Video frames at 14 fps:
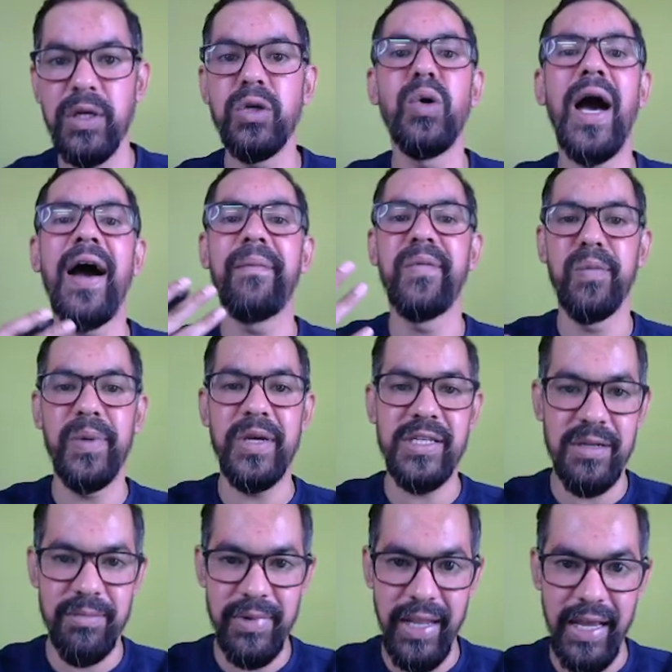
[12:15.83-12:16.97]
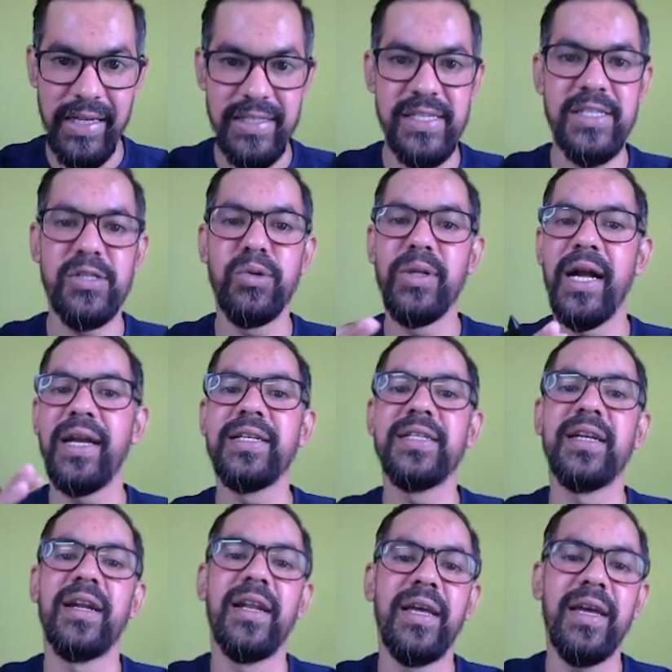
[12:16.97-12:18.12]
you have to pay some taxes. So that is
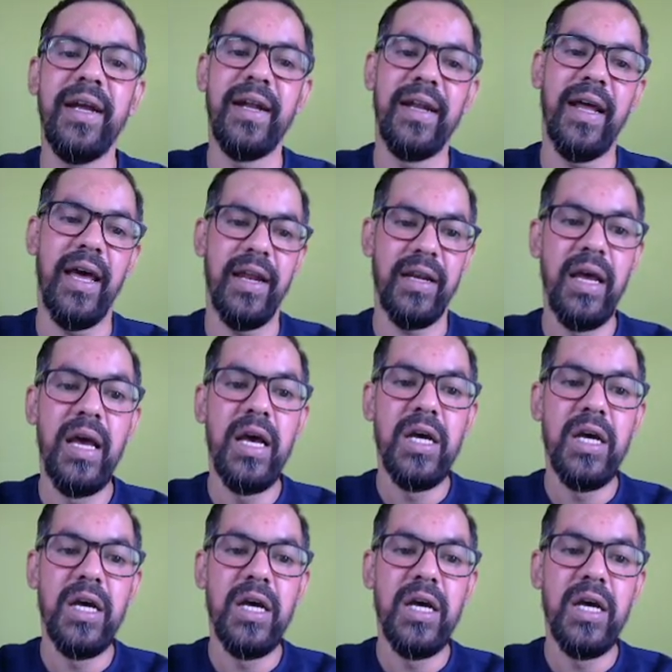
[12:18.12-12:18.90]
generally indirect.